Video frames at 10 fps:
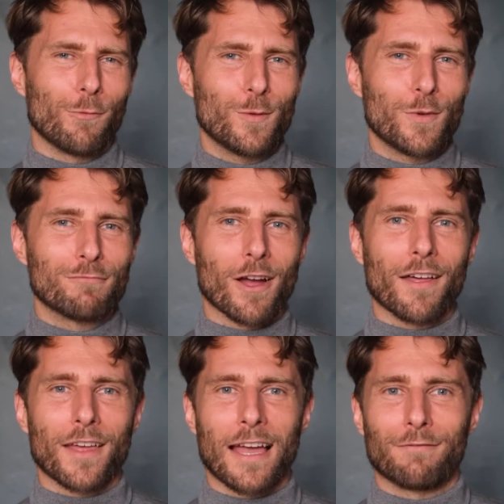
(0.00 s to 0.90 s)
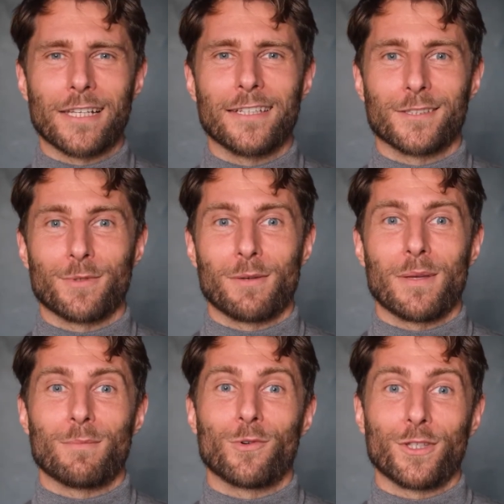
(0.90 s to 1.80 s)
wouldn't we rather have leaders with a
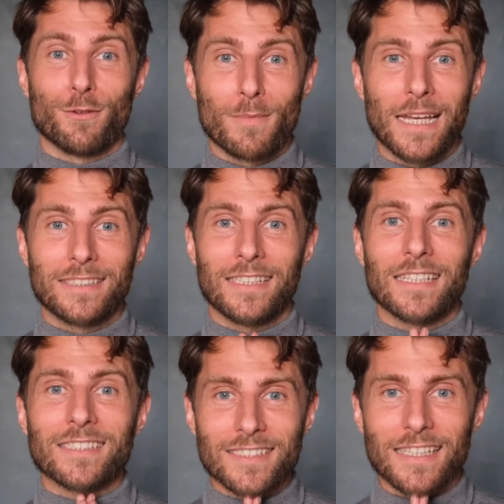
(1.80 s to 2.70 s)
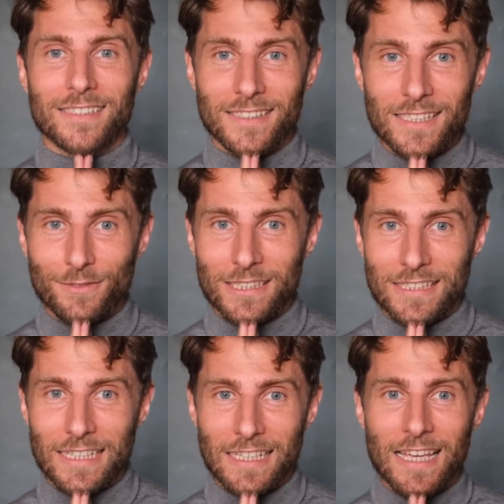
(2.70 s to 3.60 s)
bit more humility and
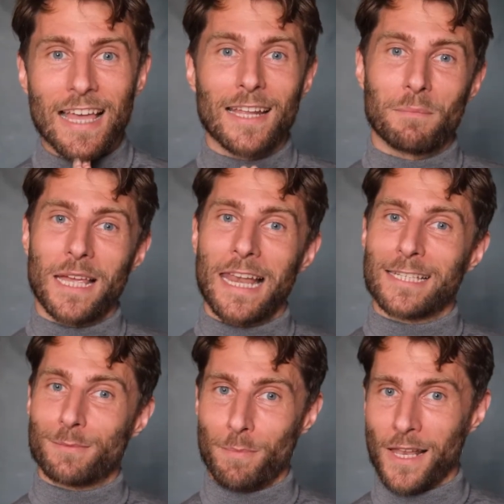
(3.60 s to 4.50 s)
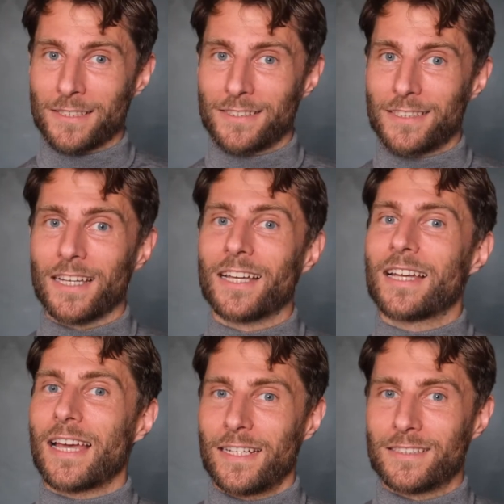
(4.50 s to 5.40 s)
sensitivity and a bit less bluster
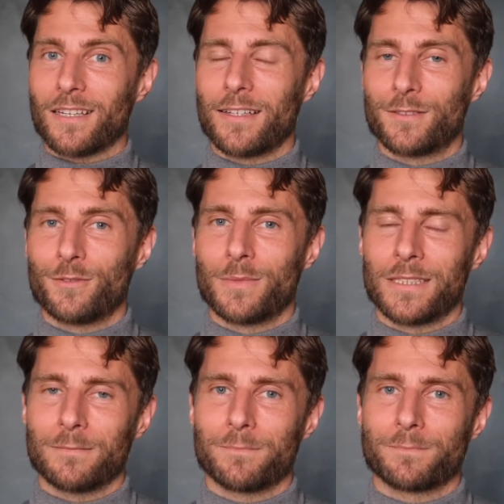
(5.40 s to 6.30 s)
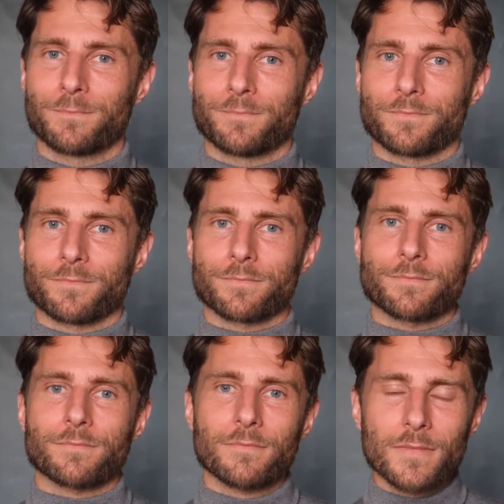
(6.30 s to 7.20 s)
and entitlement?
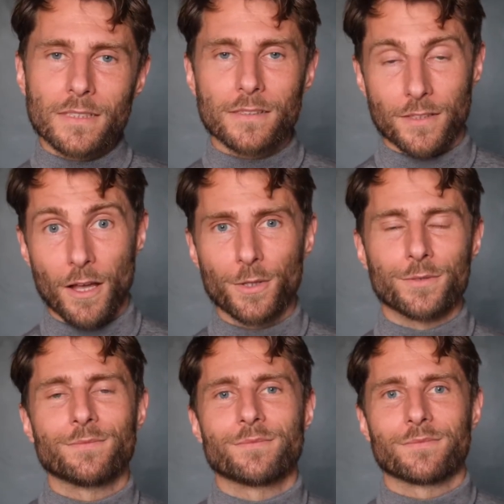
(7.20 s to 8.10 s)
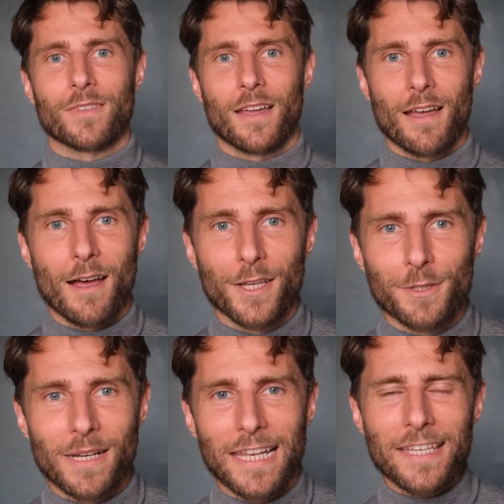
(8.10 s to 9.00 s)
So, are
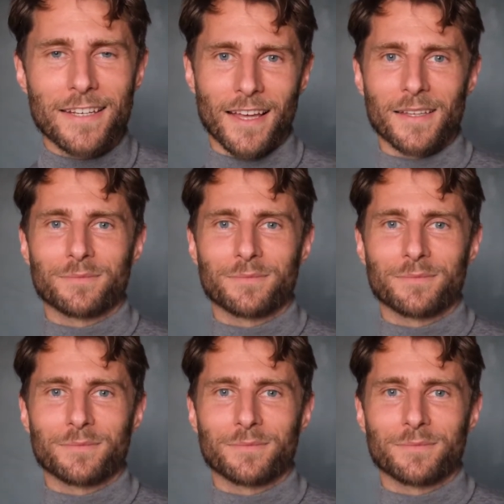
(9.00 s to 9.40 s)
you a leader?